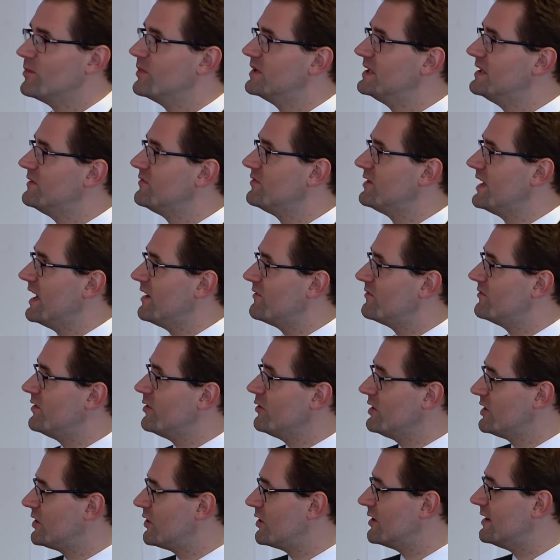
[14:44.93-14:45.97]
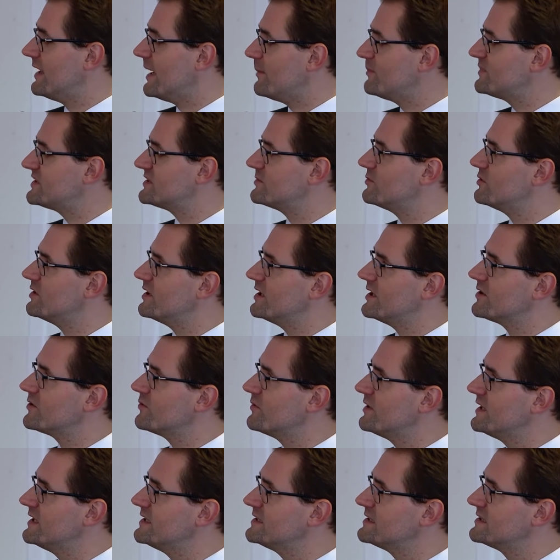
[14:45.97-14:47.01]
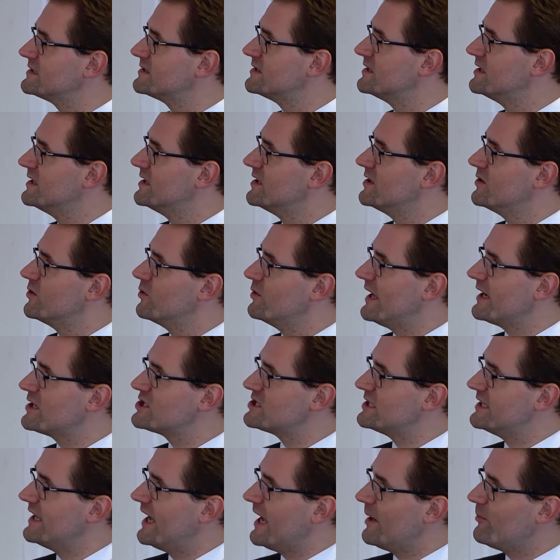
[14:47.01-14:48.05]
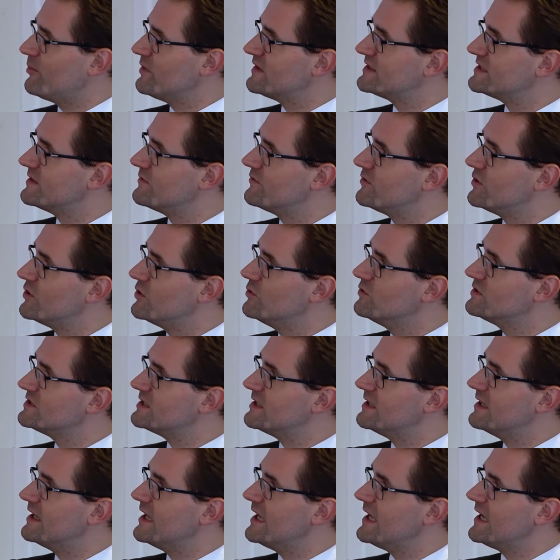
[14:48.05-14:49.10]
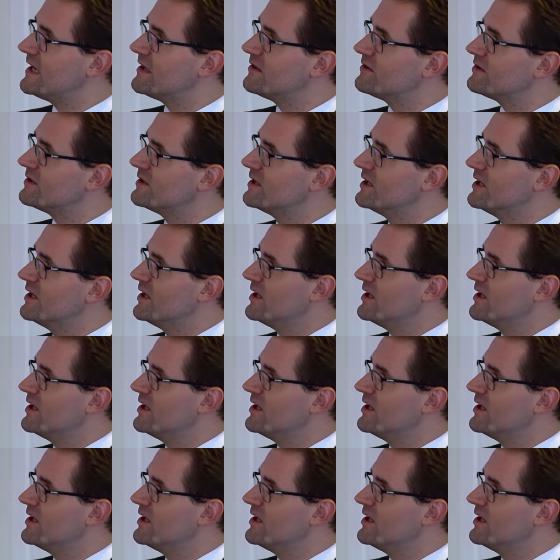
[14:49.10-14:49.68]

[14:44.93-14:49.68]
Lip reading: But if you have very collapsible airways, what actually happens if you use an inhaler,